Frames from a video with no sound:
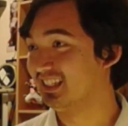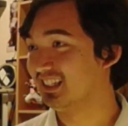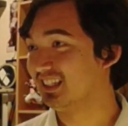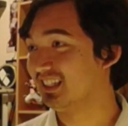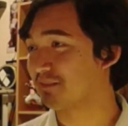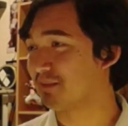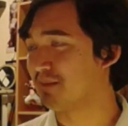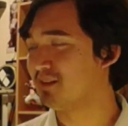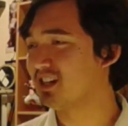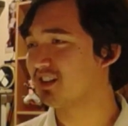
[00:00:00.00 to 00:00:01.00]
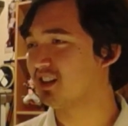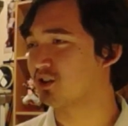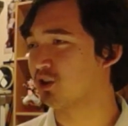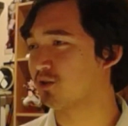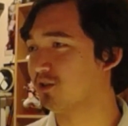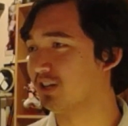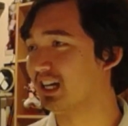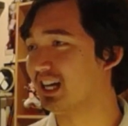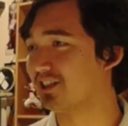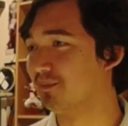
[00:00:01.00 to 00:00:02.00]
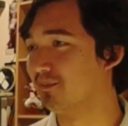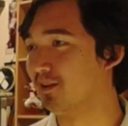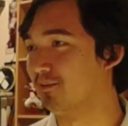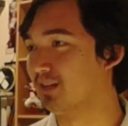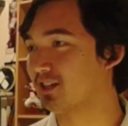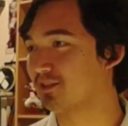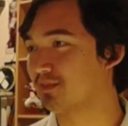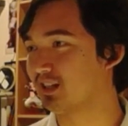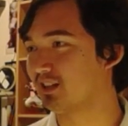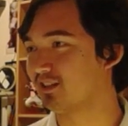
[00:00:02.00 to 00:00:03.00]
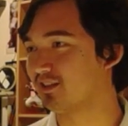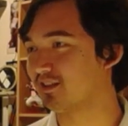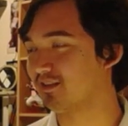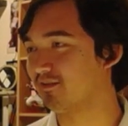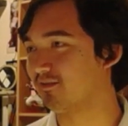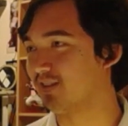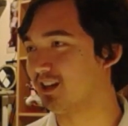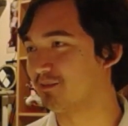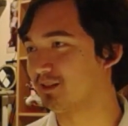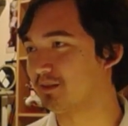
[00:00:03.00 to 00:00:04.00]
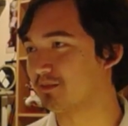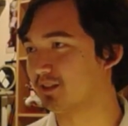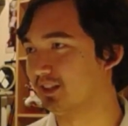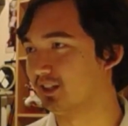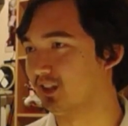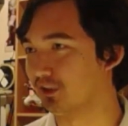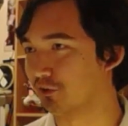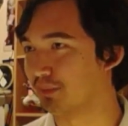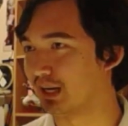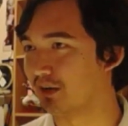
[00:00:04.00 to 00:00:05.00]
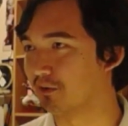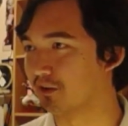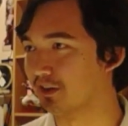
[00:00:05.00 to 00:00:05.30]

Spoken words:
Like, my money's on Crona at the moment, just because Venom seems a little underpowered.